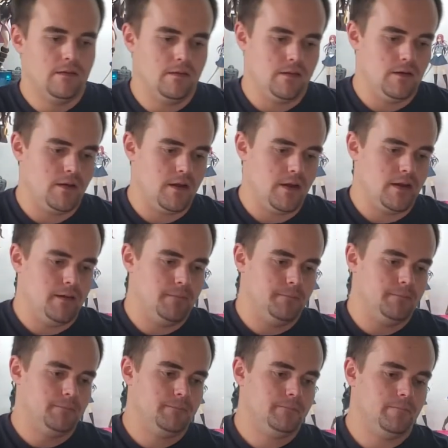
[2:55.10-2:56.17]
Okay,
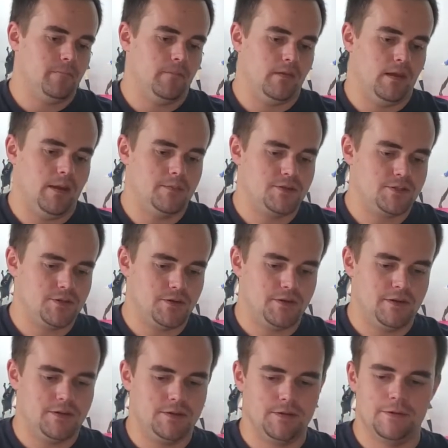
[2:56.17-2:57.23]
I'm just
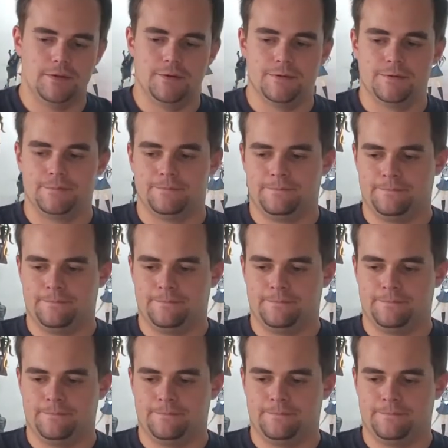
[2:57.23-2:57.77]
going to